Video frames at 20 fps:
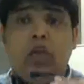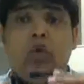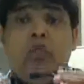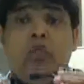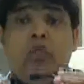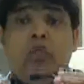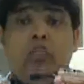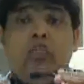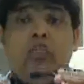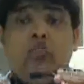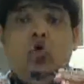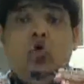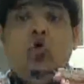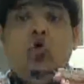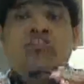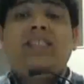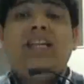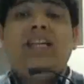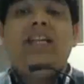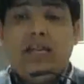into various
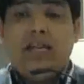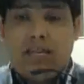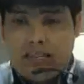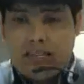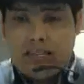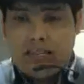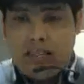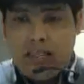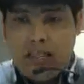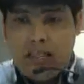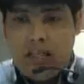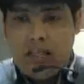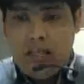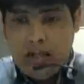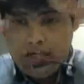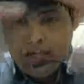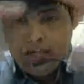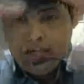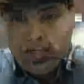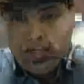cost centers.
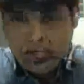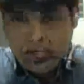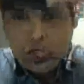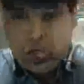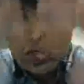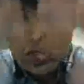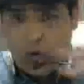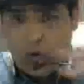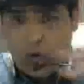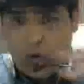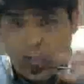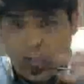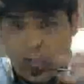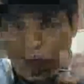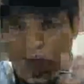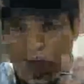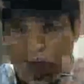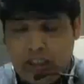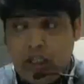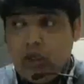Divide the whole
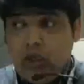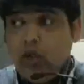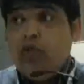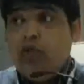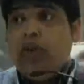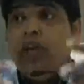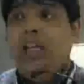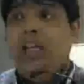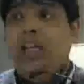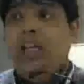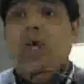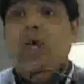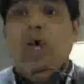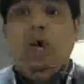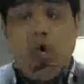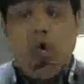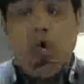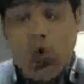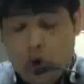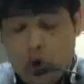expense into
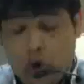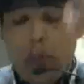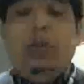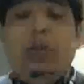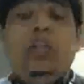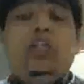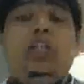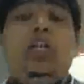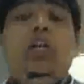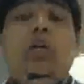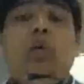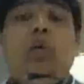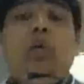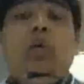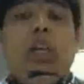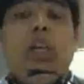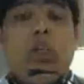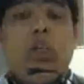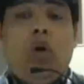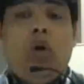whole operation into
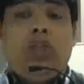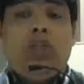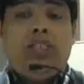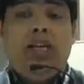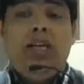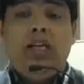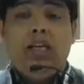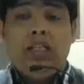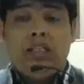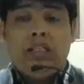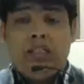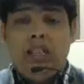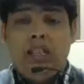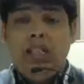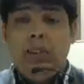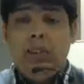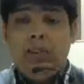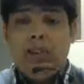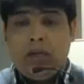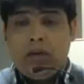various cost centers,
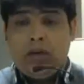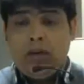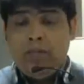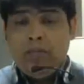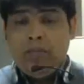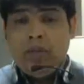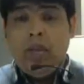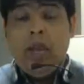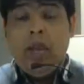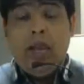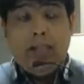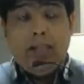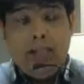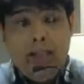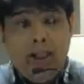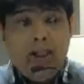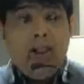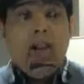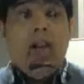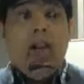Sandeep sir.
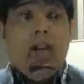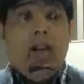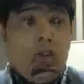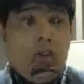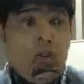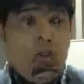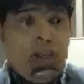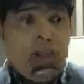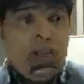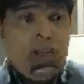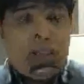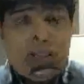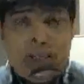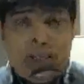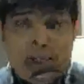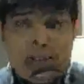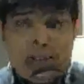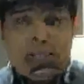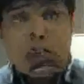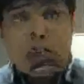Then to each
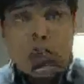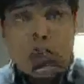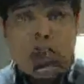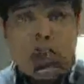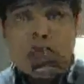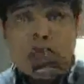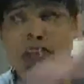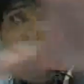get the total